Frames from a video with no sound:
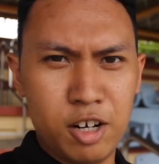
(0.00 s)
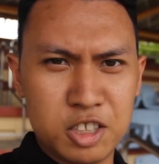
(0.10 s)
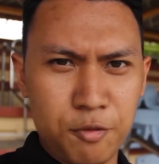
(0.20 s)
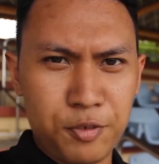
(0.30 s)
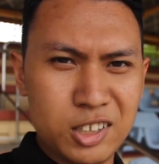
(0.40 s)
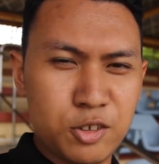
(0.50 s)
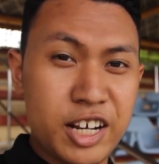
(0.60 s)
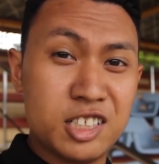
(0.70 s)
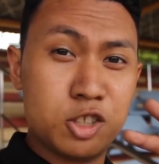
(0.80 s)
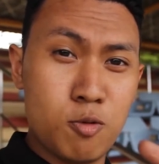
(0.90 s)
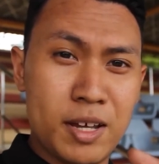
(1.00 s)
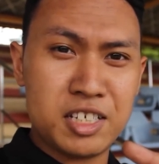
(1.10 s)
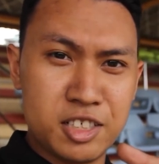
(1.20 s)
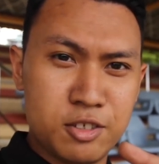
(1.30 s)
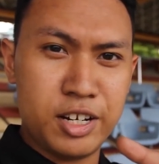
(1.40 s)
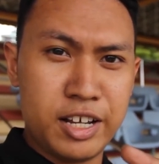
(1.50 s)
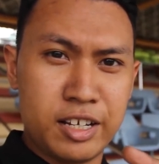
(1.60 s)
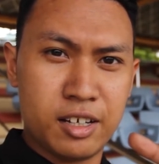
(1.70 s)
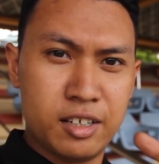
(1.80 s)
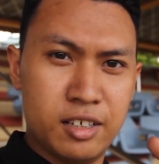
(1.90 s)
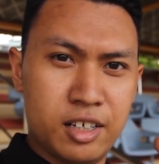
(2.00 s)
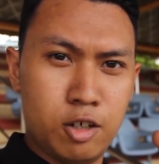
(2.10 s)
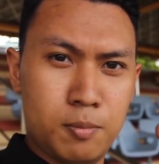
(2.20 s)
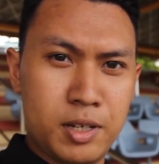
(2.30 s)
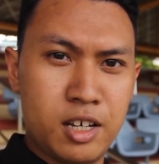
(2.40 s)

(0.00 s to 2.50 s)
lots of fun today. There's two matches today. There will be